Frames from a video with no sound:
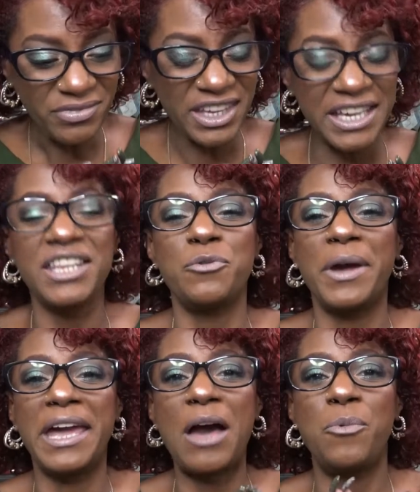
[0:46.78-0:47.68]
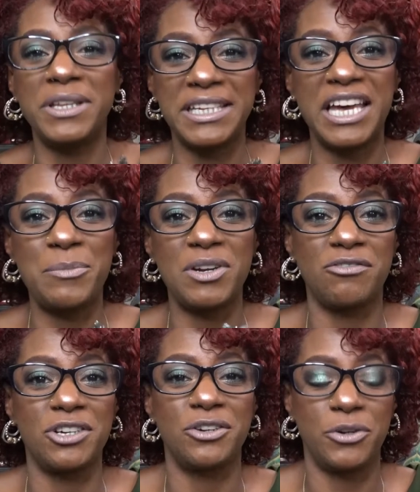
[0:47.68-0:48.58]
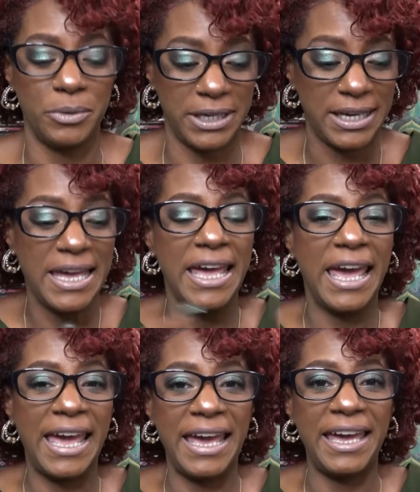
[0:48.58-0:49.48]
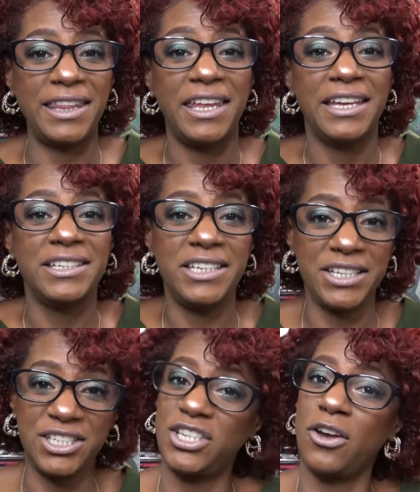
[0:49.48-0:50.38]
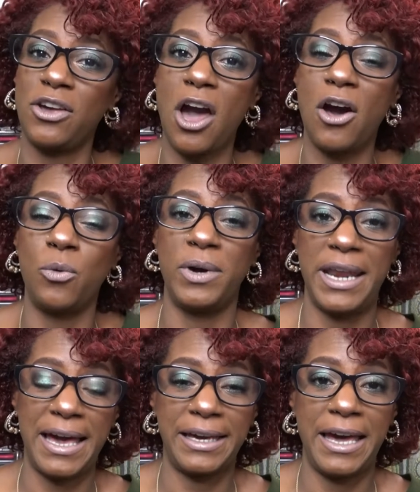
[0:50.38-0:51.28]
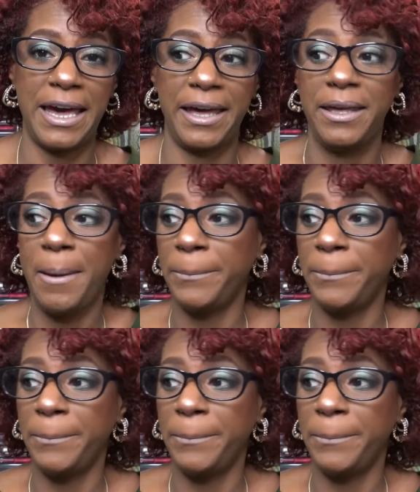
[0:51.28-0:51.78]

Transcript: Anyway, I wanted to come in real quick and just show y'all what I got,